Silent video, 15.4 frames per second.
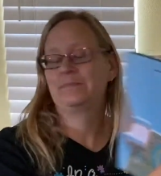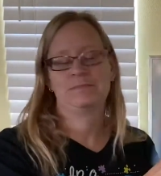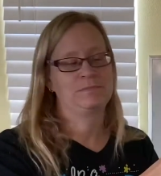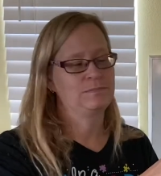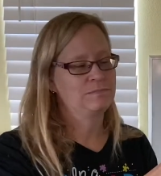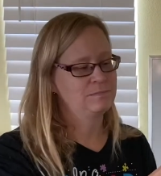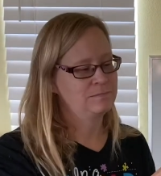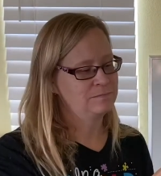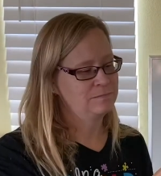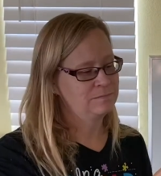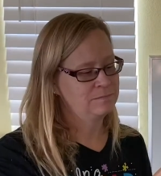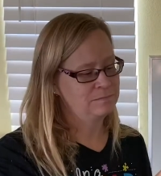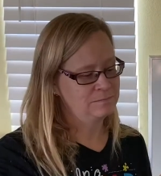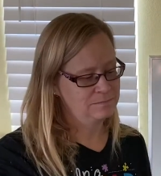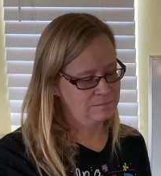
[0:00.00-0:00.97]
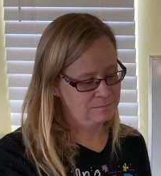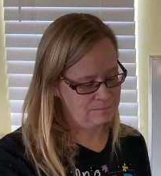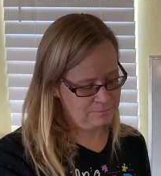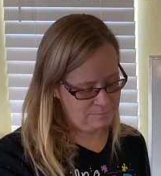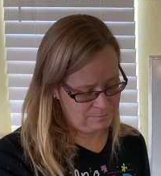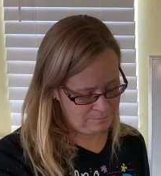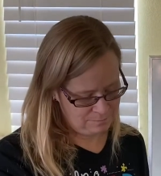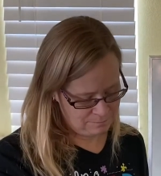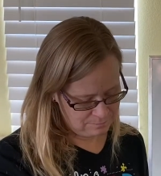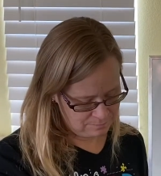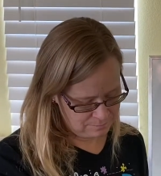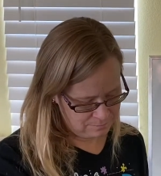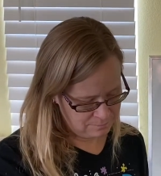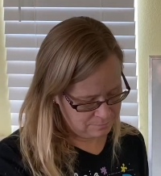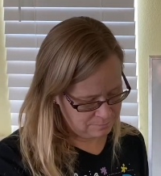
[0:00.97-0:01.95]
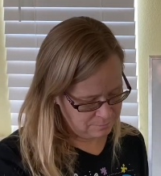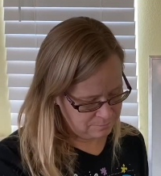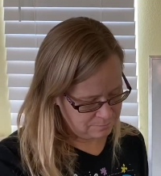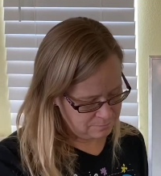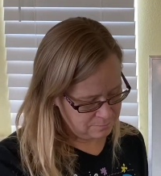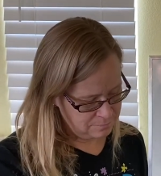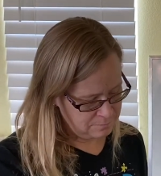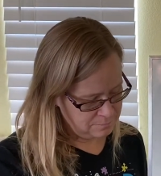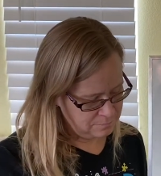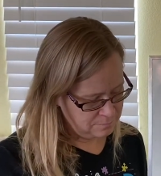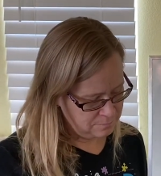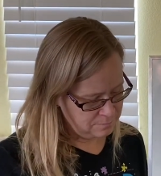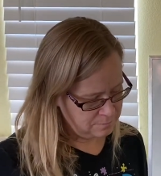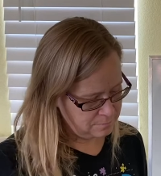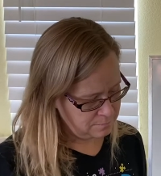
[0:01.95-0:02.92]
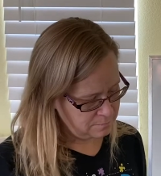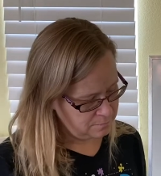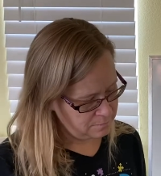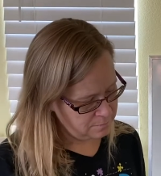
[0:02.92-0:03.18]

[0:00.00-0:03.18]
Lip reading: Nothing is said.